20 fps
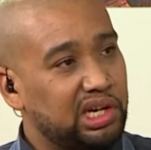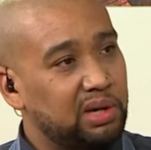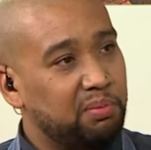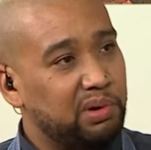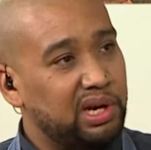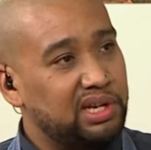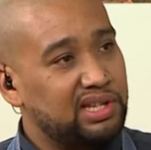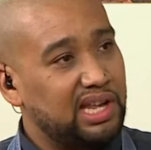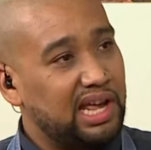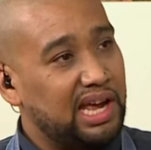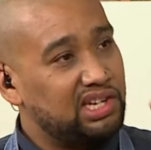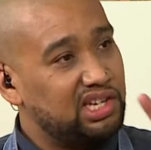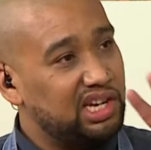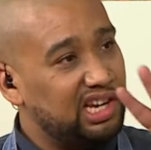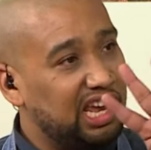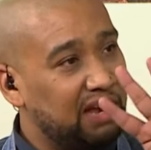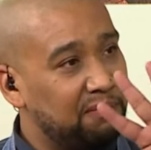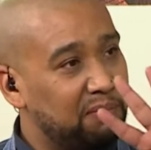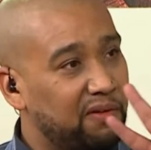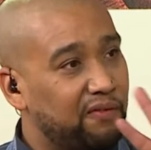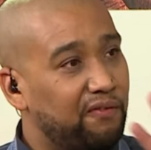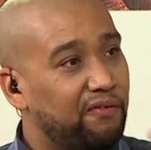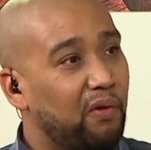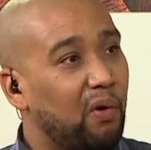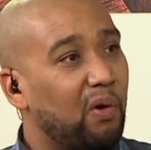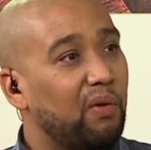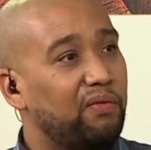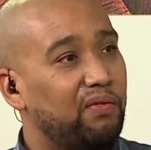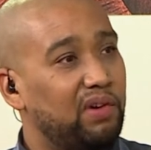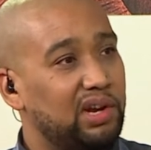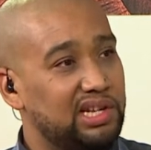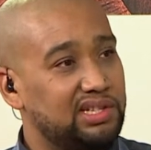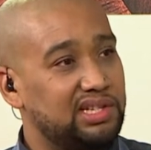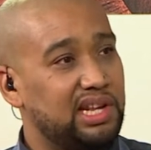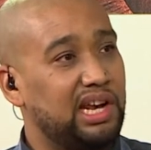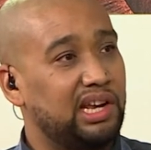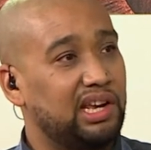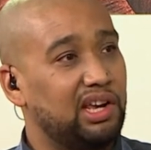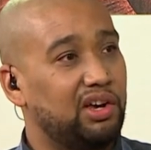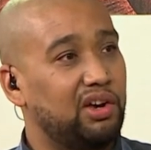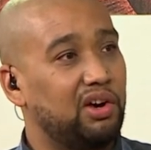chicken breasts actually gave me four fillets that I